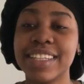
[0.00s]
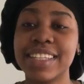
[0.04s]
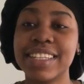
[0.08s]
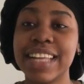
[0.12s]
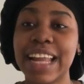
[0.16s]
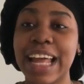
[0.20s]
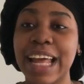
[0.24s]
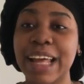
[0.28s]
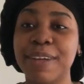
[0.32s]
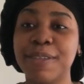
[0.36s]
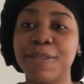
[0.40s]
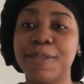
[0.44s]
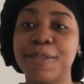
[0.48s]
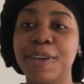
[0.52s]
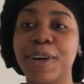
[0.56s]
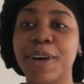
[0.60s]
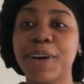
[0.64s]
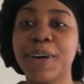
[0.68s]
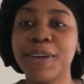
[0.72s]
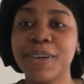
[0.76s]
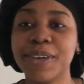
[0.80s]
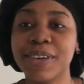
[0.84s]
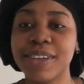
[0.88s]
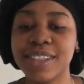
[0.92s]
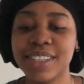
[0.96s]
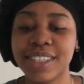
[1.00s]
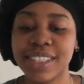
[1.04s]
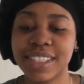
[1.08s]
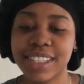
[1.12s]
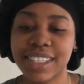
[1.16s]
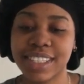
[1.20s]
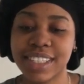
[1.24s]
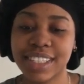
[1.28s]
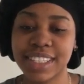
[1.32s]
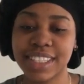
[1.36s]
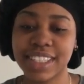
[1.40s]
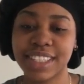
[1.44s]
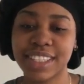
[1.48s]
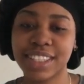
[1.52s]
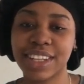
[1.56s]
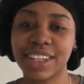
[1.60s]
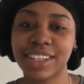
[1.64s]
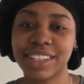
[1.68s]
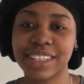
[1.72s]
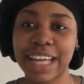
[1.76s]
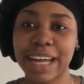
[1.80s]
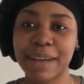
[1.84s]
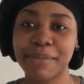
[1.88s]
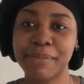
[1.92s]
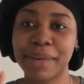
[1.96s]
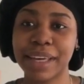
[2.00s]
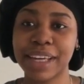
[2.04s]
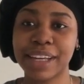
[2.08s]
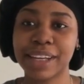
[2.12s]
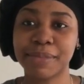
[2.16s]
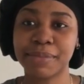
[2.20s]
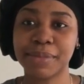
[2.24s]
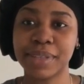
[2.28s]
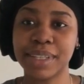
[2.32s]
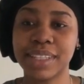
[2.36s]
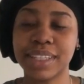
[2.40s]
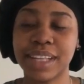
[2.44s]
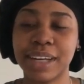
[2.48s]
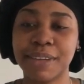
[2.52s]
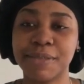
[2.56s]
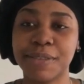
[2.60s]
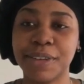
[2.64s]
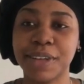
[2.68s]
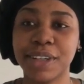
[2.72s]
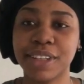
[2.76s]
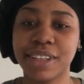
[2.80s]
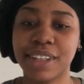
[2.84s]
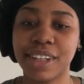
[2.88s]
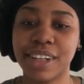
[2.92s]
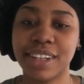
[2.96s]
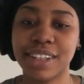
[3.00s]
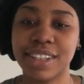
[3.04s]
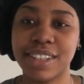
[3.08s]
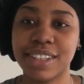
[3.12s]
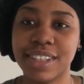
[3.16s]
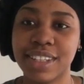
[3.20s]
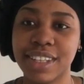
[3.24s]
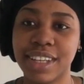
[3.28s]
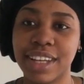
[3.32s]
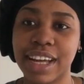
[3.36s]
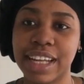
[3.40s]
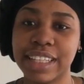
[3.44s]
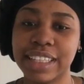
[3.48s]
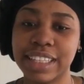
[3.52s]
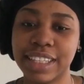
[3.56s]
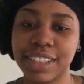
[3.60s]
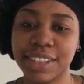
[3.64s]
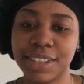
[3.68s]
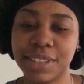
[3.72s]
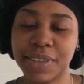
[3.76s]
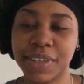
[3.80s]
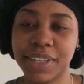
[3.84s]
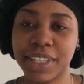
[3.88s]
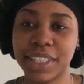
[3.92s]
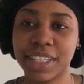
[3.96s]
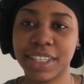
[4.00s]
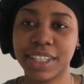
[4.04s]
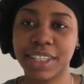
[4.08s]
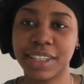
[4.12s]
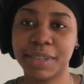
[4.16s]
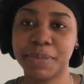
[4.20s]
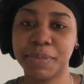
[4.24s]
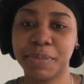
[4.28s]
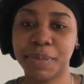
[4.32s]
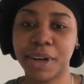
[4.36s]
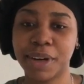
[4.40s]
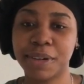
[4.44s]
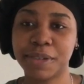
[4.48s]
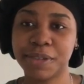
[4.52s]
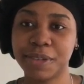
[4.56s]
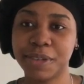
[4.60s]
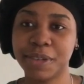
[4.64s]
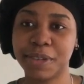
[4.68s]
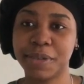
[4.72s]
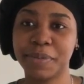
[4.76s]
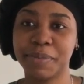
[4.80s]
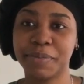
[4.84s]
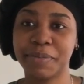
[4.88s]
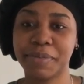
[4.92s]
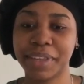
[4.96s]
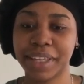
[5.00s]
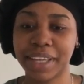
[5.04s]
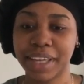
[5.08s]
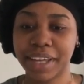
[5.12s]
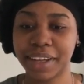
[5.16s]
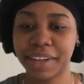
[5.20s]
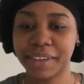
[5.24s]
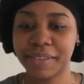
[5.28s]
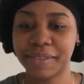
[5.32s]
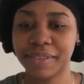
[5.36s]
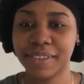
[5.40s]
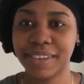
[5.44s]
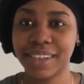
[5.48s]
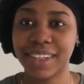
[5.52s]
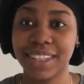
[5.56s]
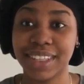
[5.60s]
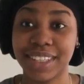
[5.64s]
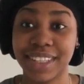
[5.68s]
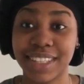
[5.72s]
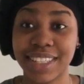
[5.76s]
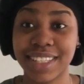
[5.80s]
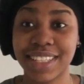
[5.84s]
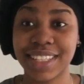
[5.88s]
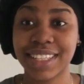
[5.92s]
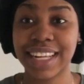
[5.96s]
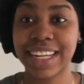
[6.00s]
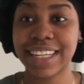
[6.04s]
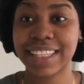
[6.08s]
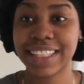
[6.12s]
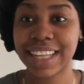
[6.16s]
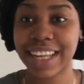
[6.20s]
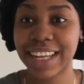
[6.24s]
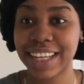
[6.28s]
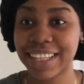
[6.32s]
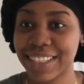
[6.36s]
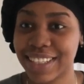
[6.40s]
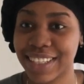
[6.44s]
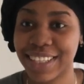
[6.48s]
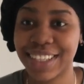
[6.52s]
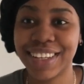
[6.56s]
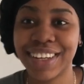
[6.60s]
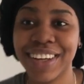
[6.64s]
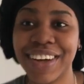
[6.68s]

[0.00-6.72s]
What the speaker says: is like Vogue's, that makeup thing that Vogue does, and they do it in the bathroom. Yeah, this is like that. So